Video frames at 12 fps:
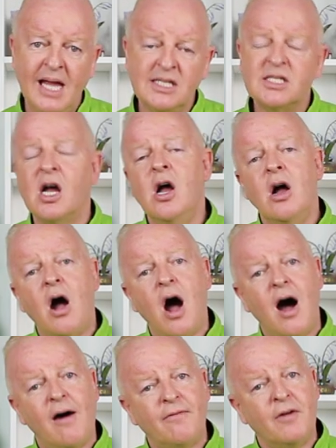paste,
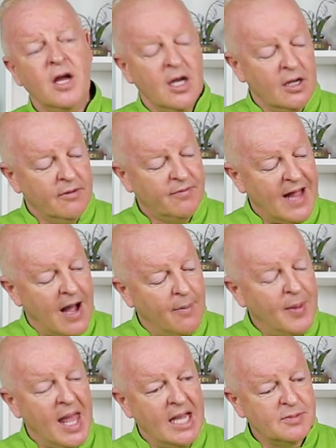half
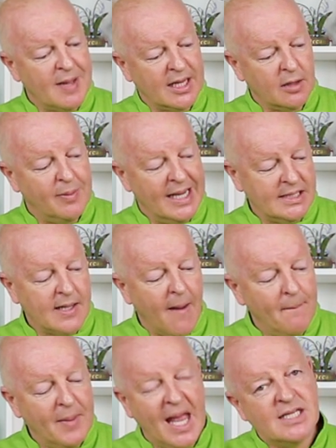flower paste, petal paste,
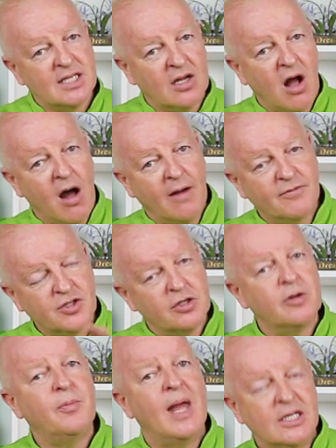gum paste, and half
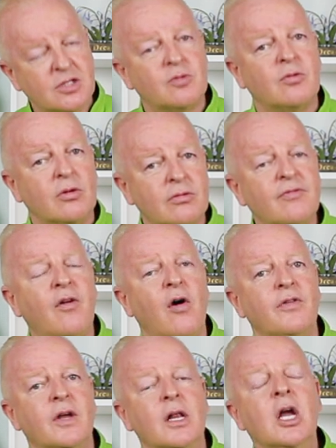sugar paste or rolled
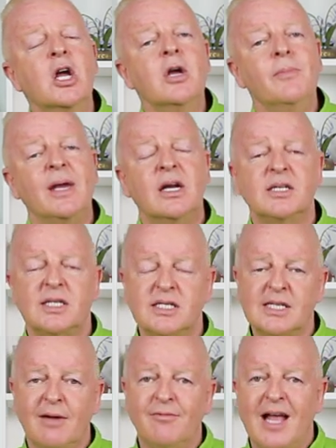fondant. Because the
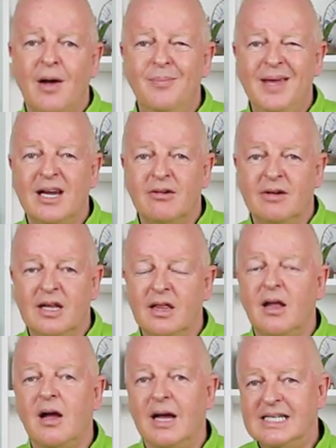sunflower bigger,
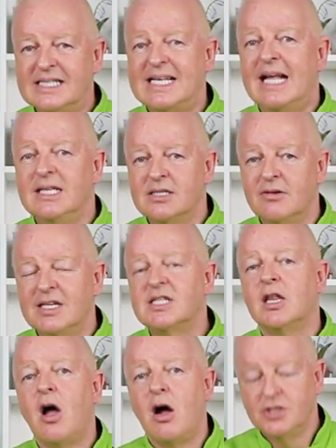its center
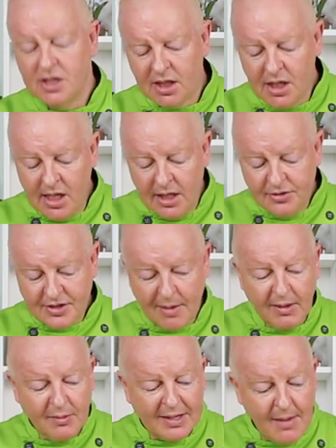is larger.
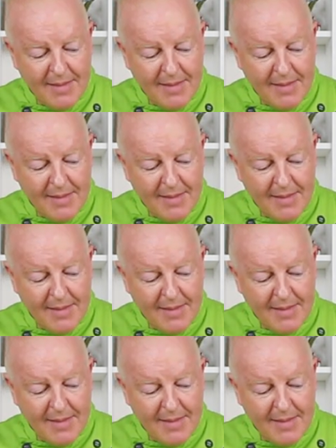Generally when